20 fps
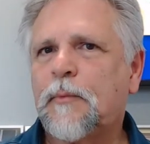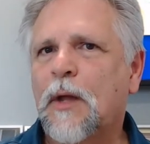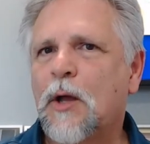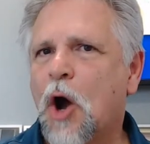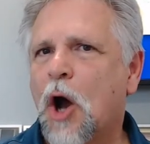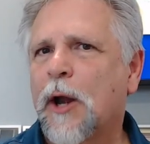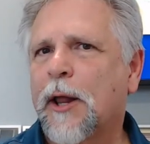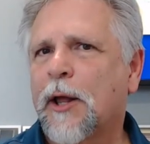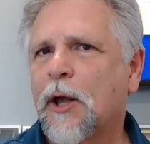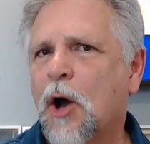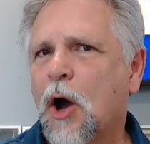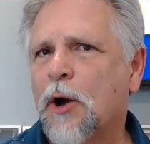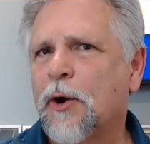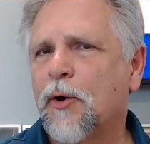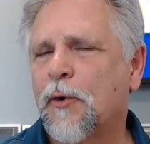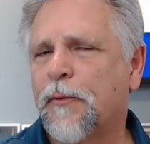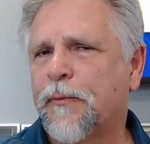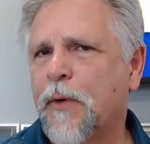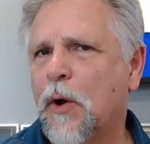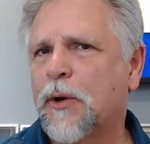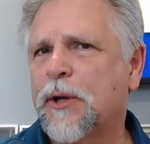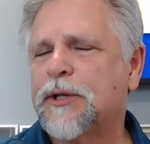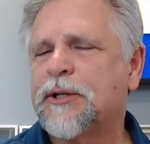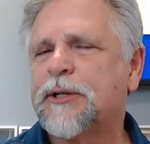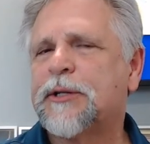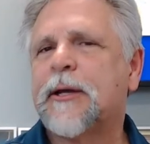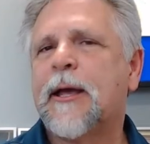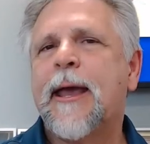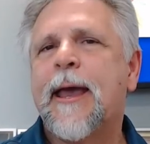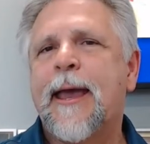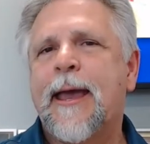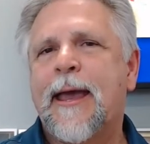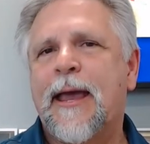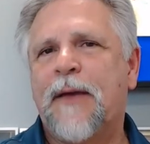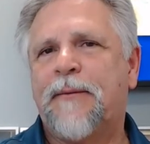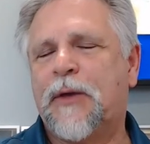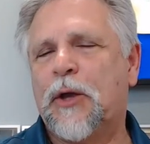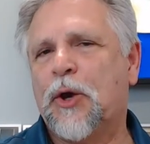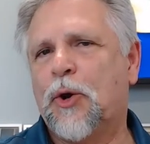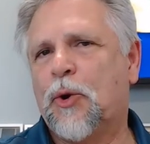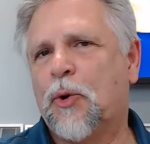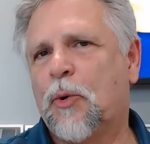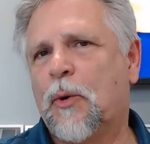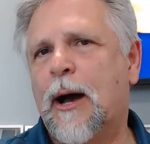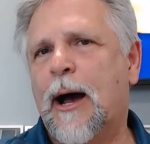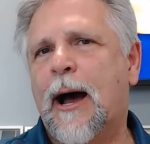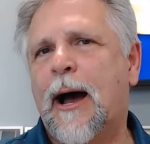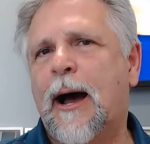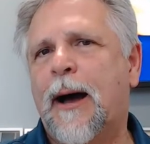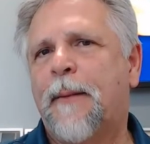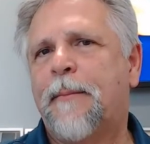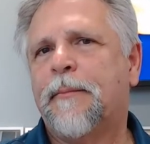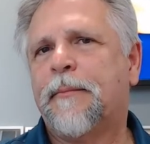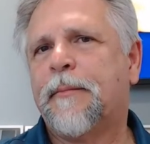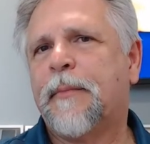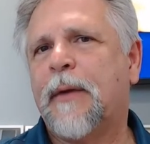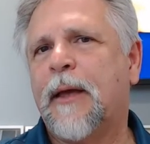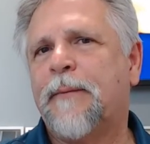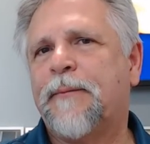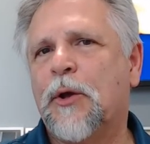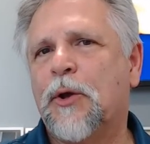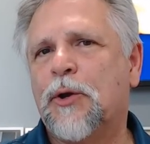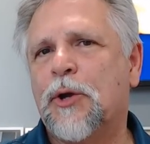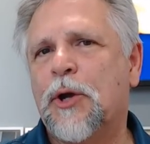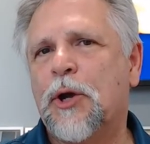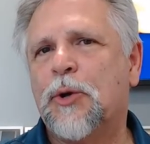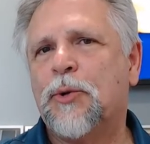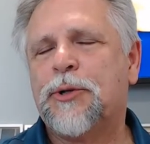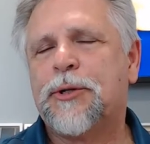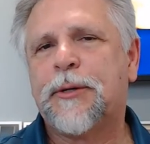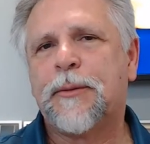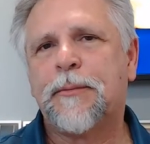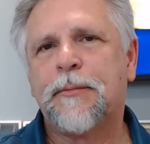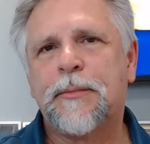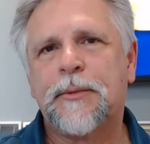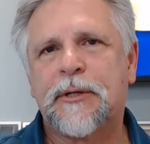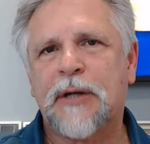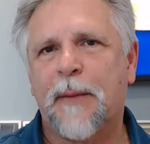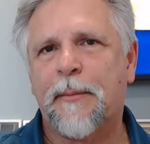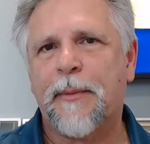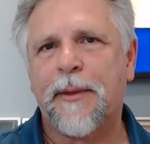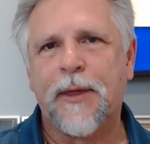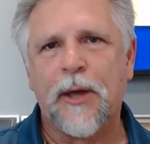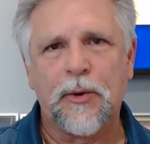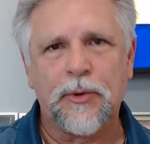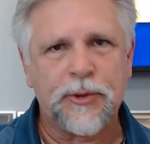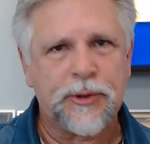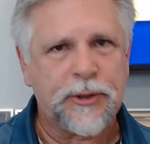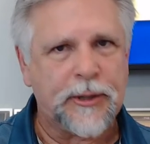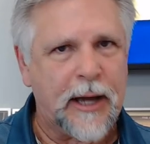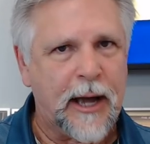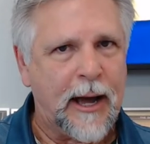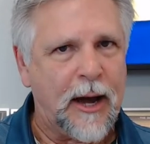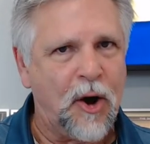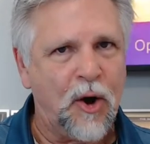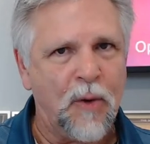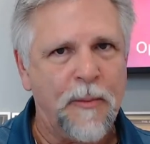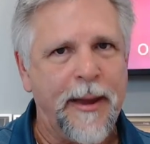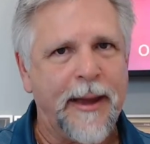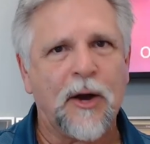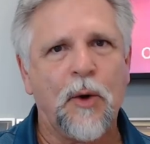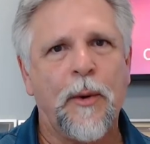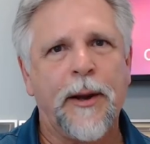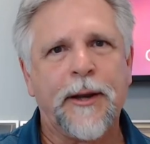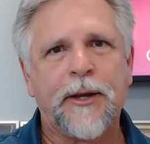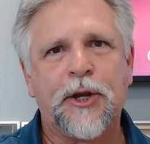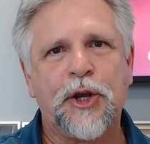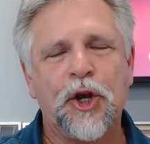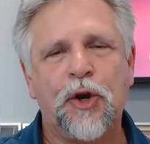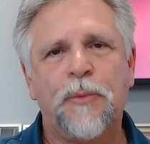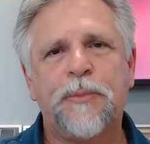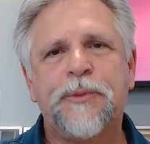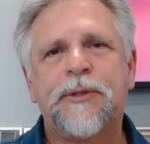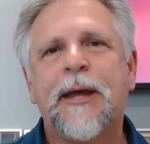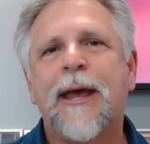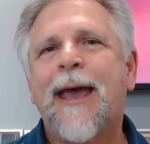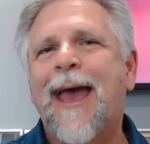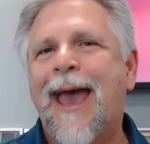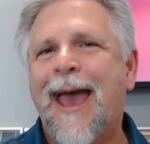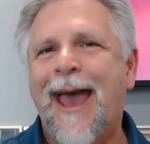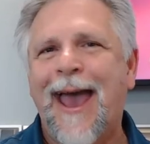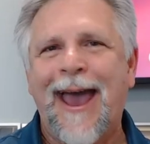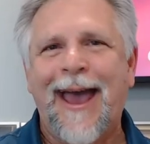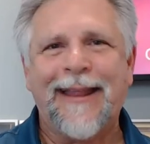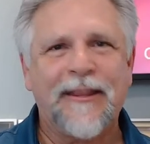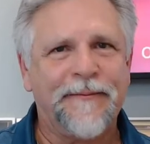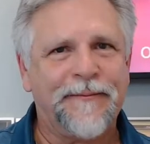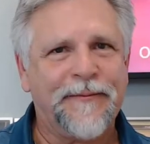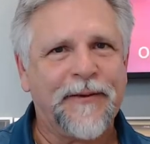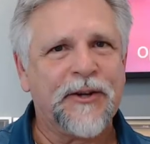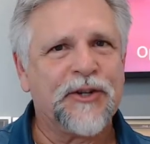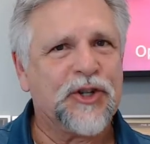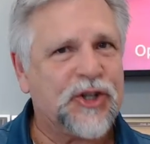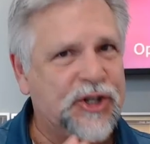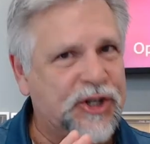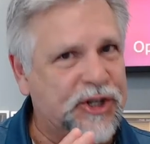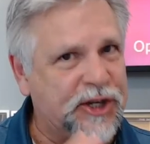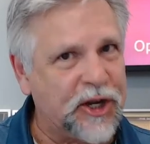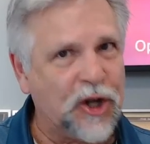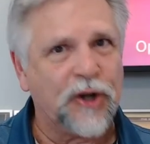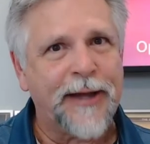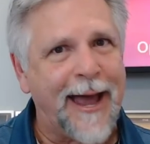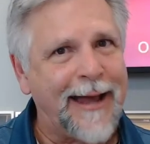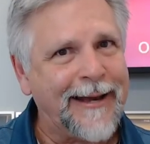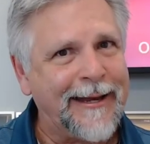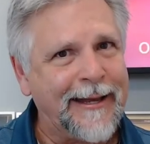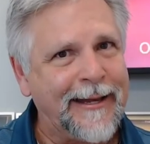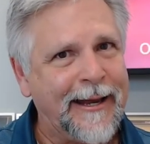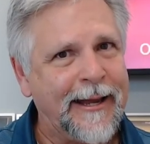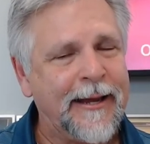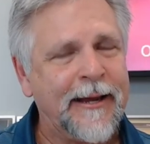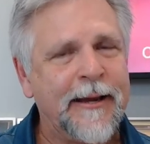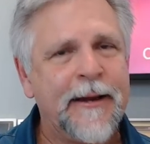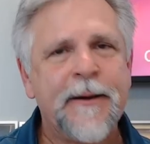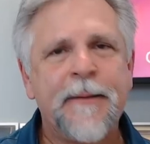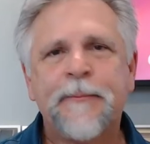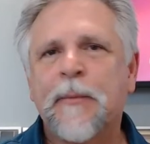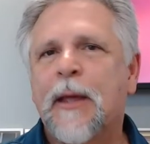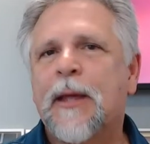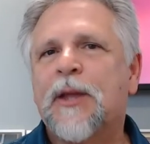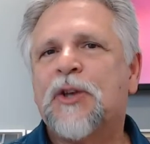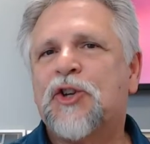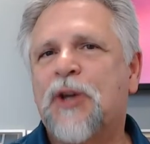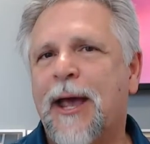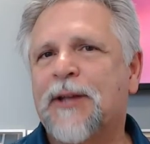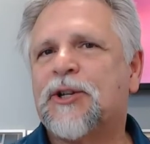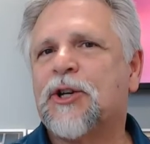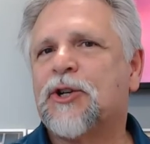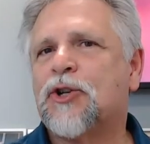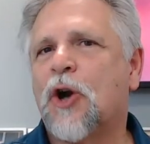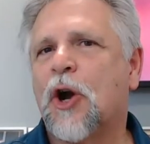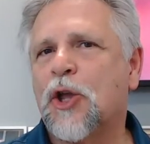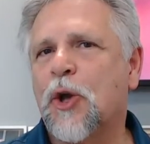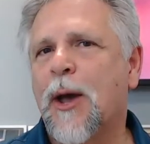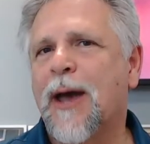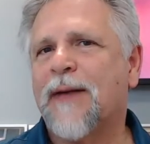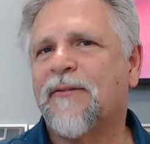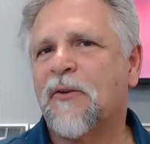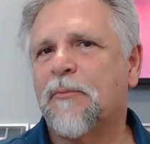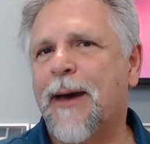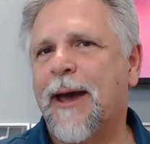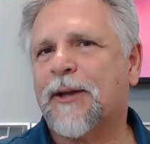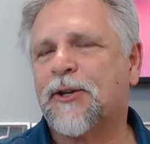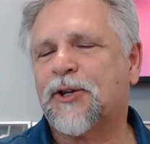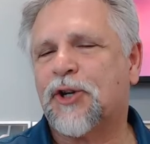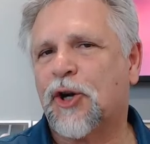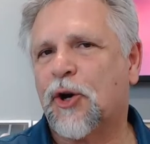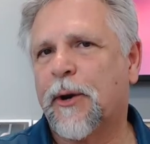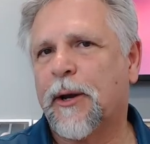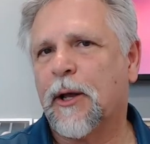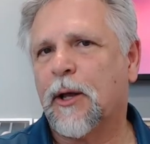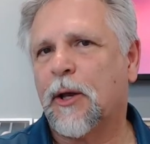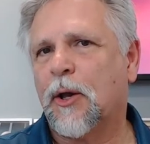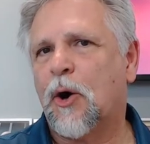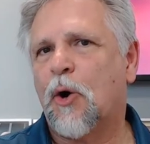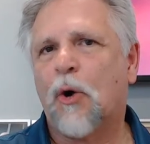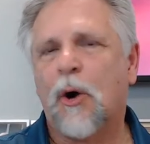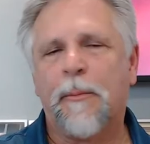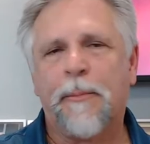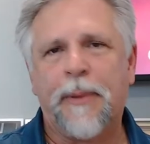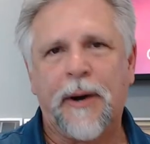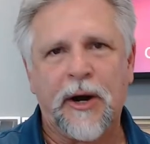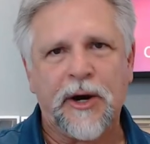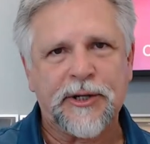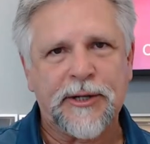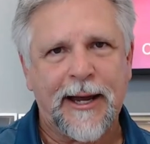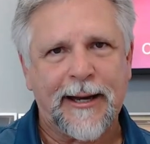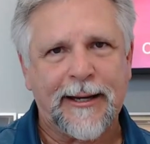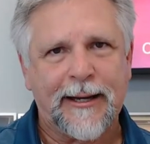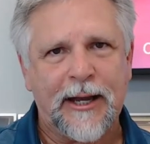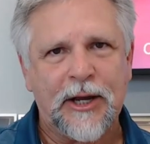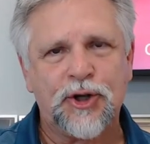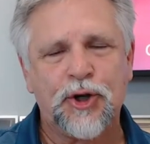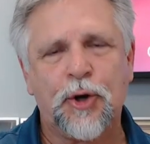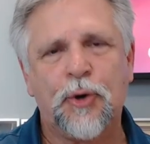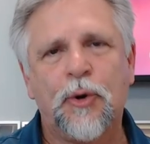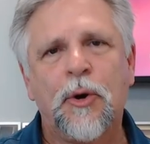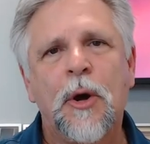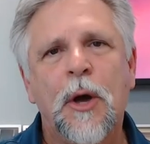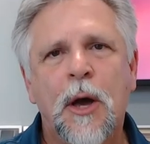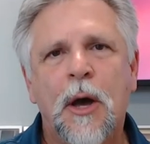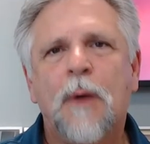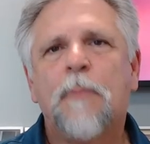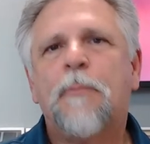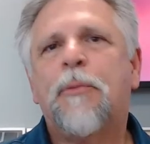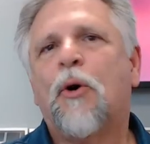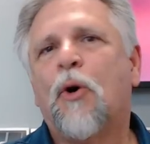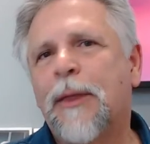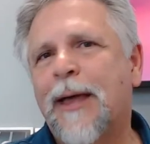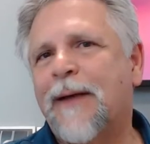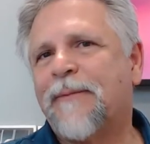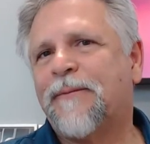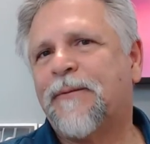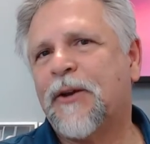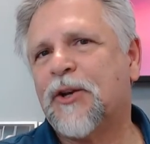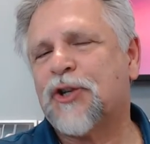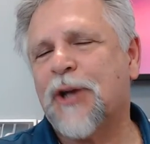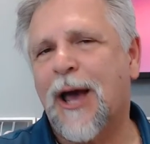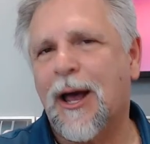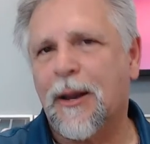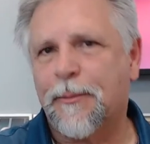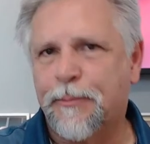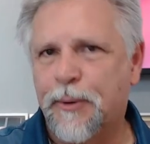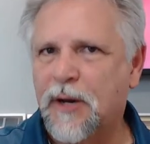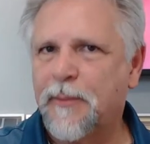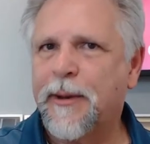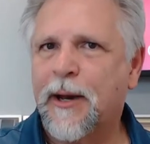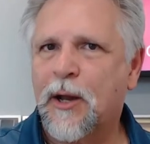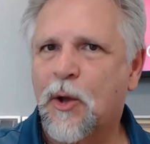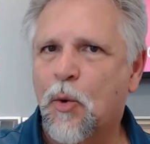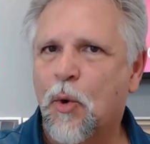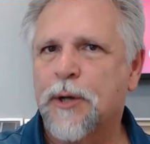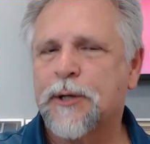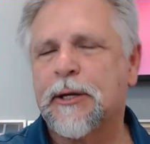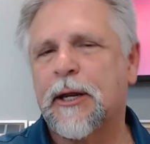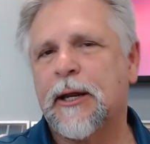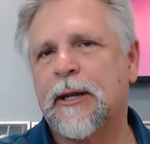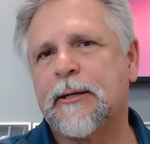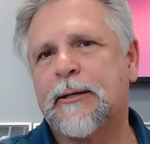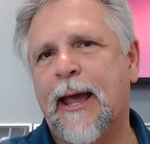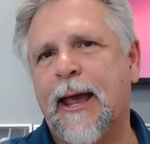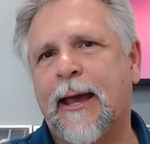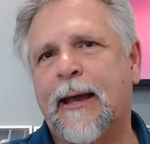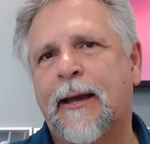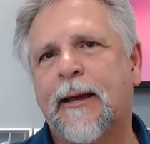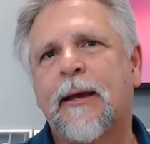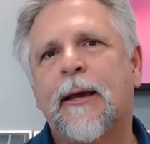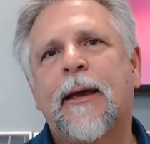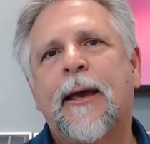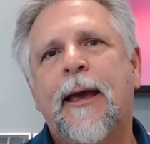garlic guard or Focus, if you uh, if you use some of those uh, omega one cubes and the fish is still not eating, chances are you have a bacterial or a parasite issue. Pull that fish out, put them in a quarantine tank,